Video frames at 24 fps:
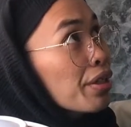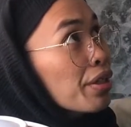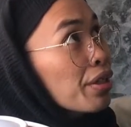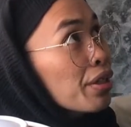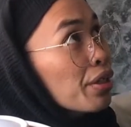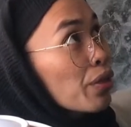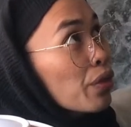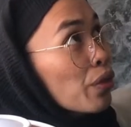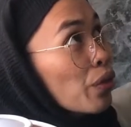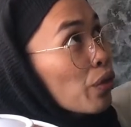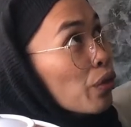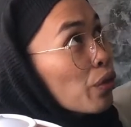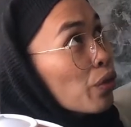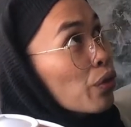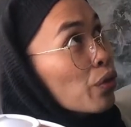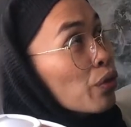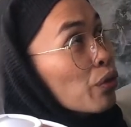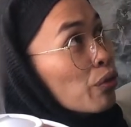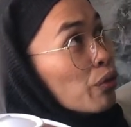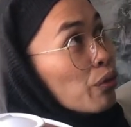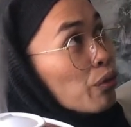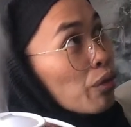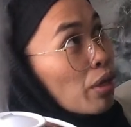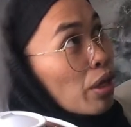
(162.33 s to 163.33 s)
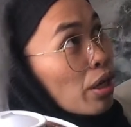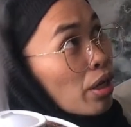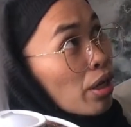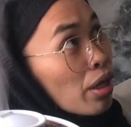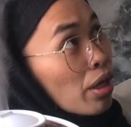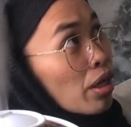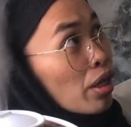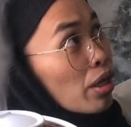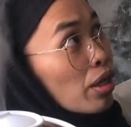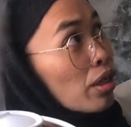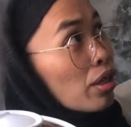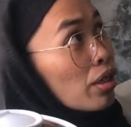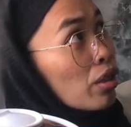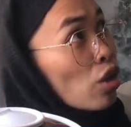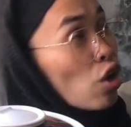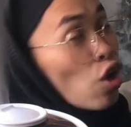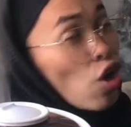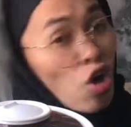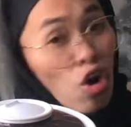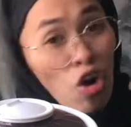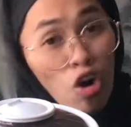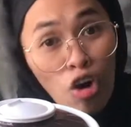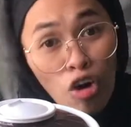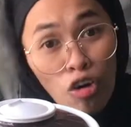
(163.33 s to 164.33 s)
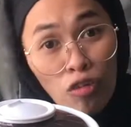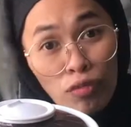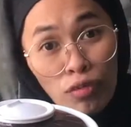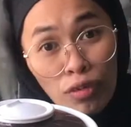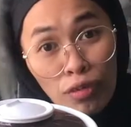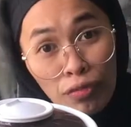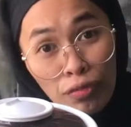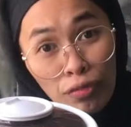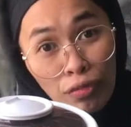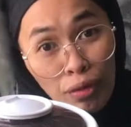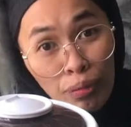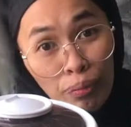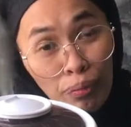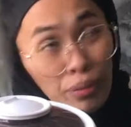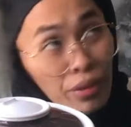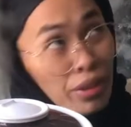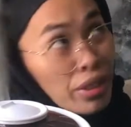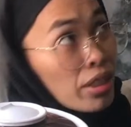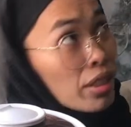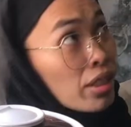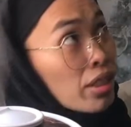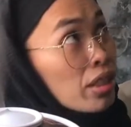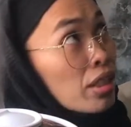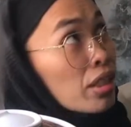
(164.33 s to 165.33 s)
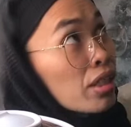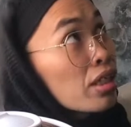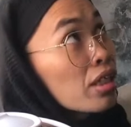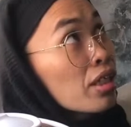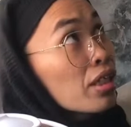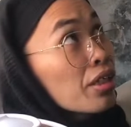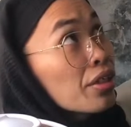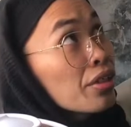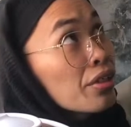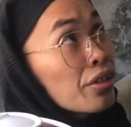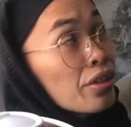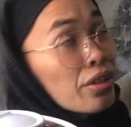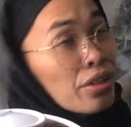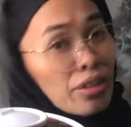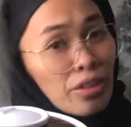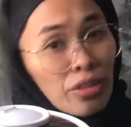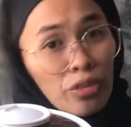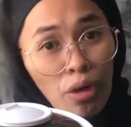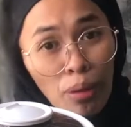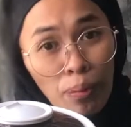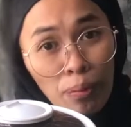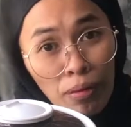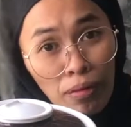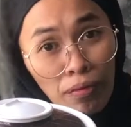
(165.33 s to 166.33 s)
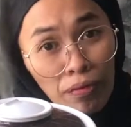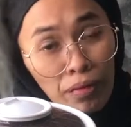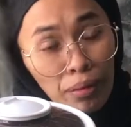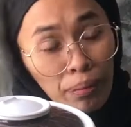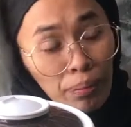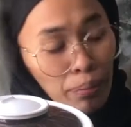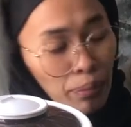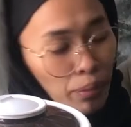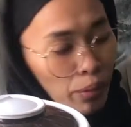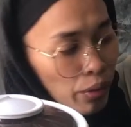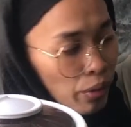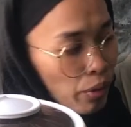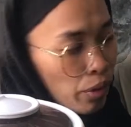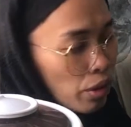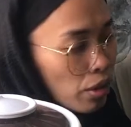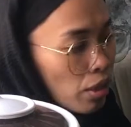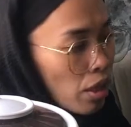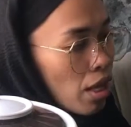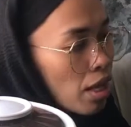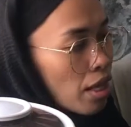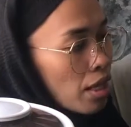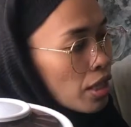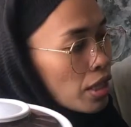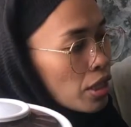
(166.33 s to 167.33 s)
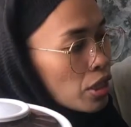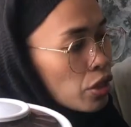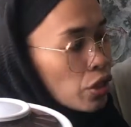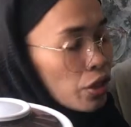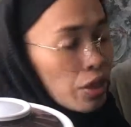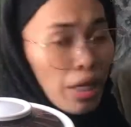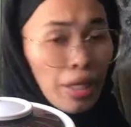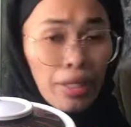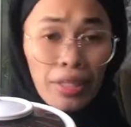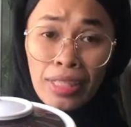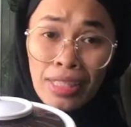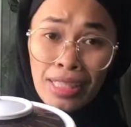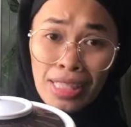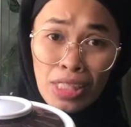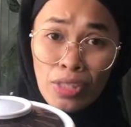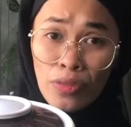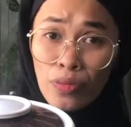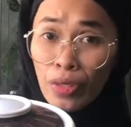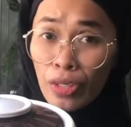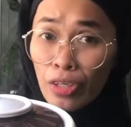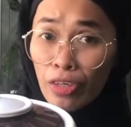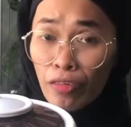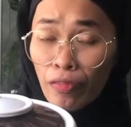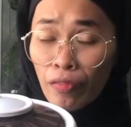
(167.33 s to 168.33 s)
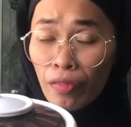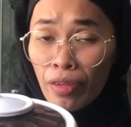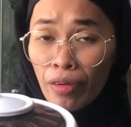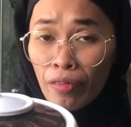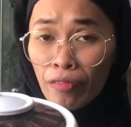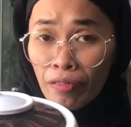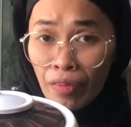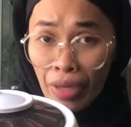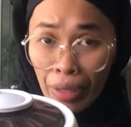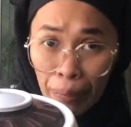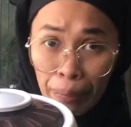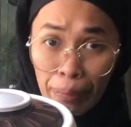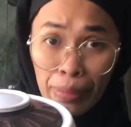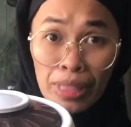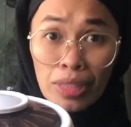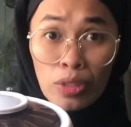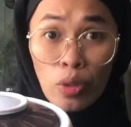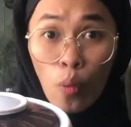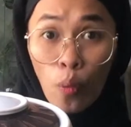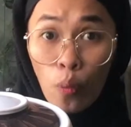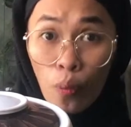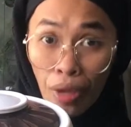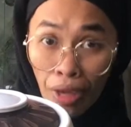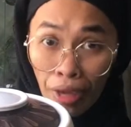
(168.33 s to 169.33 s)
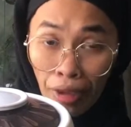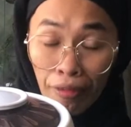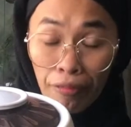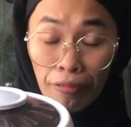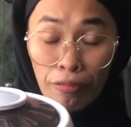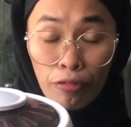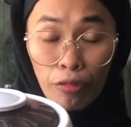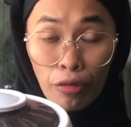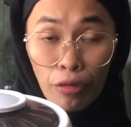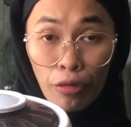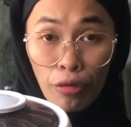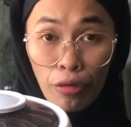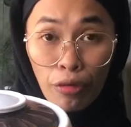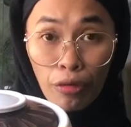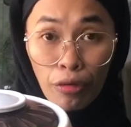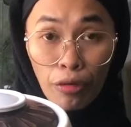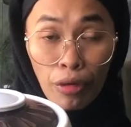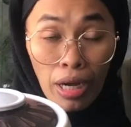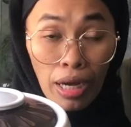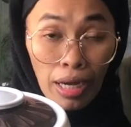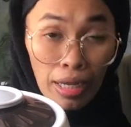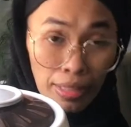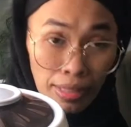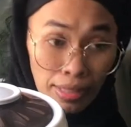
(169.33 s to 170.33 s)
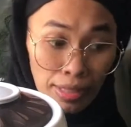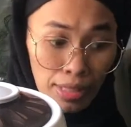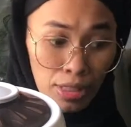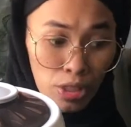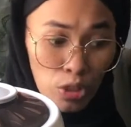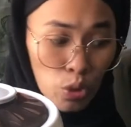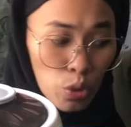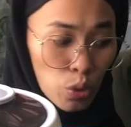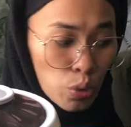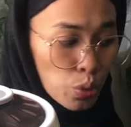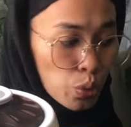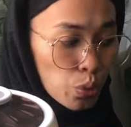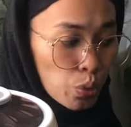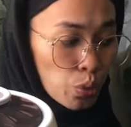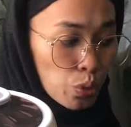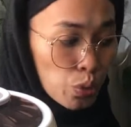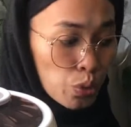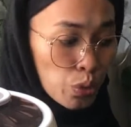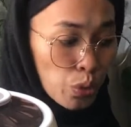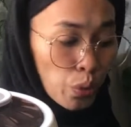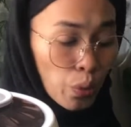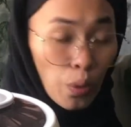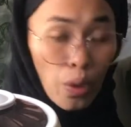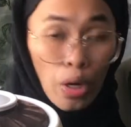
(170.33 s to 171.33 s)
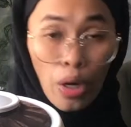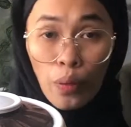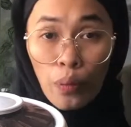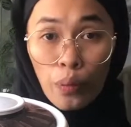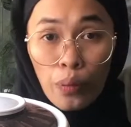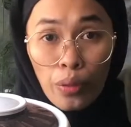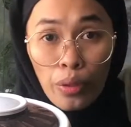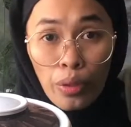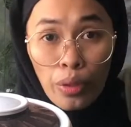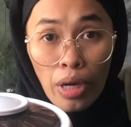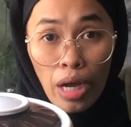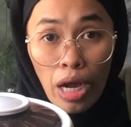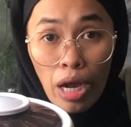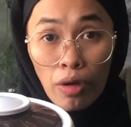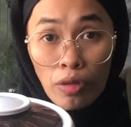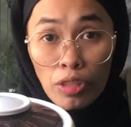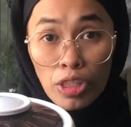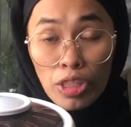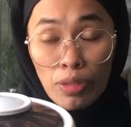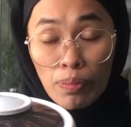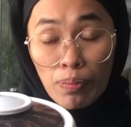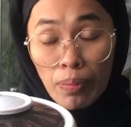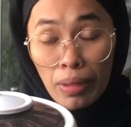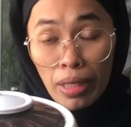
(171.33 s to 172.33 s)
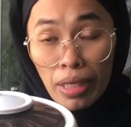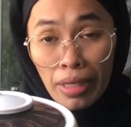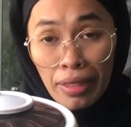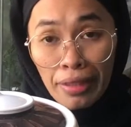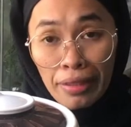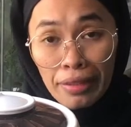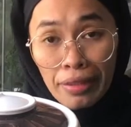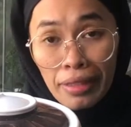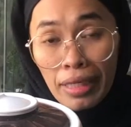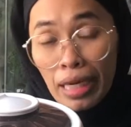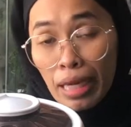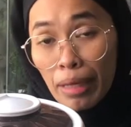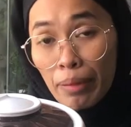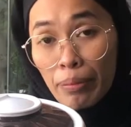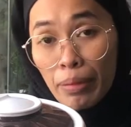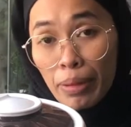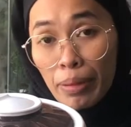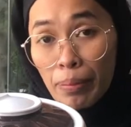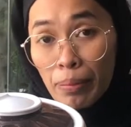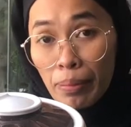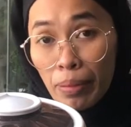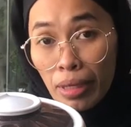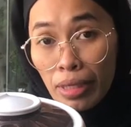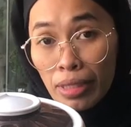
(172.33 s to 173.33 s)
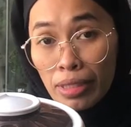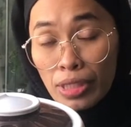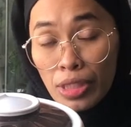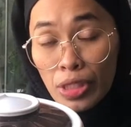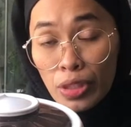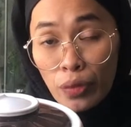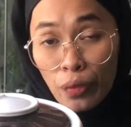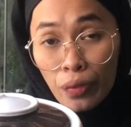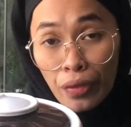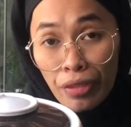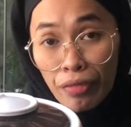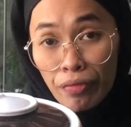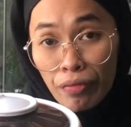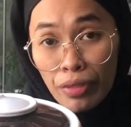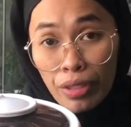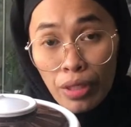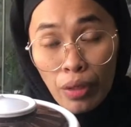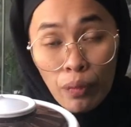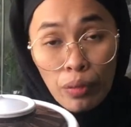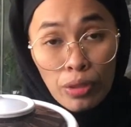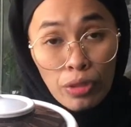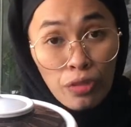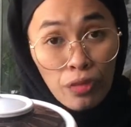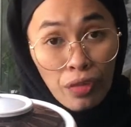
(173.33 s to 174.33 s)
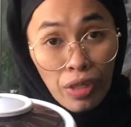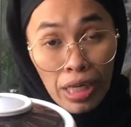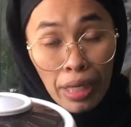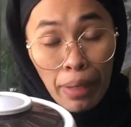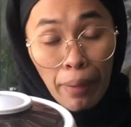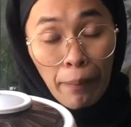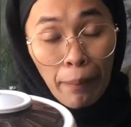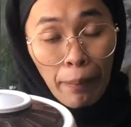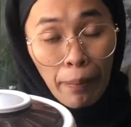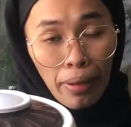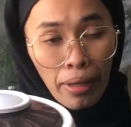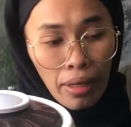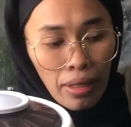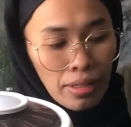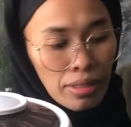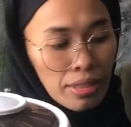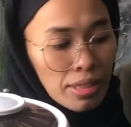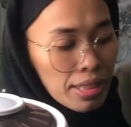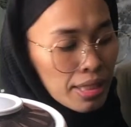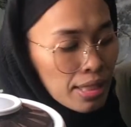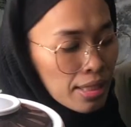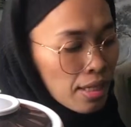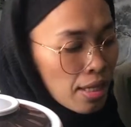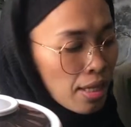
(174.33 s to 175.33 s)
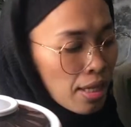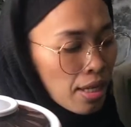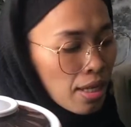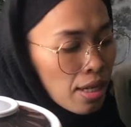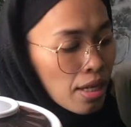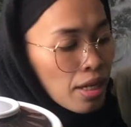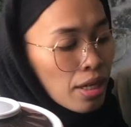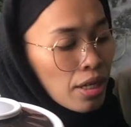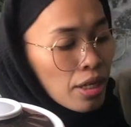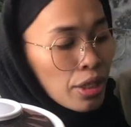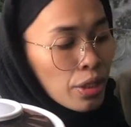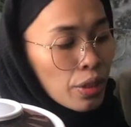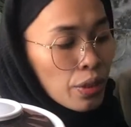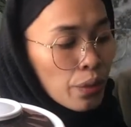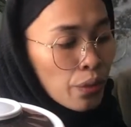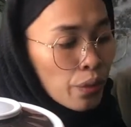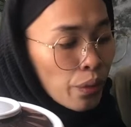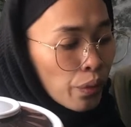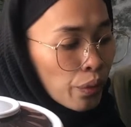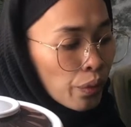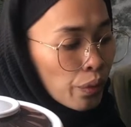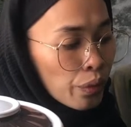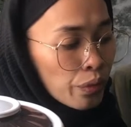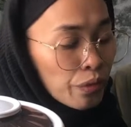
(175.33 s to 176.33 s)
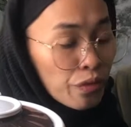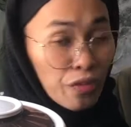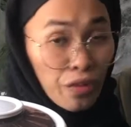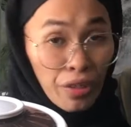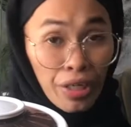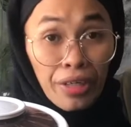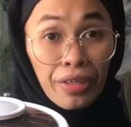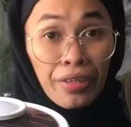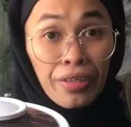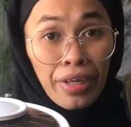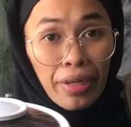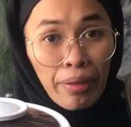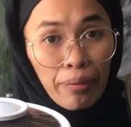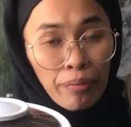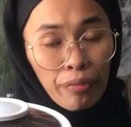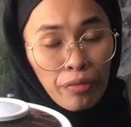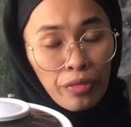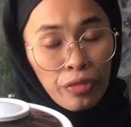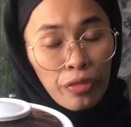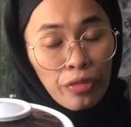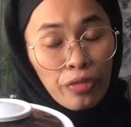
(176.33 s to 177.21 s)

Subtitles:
grow over from the top of the pole. So yeah, this is one of the famous way for us to grow our house plant, climbing plants, or even our trailing plants. Train them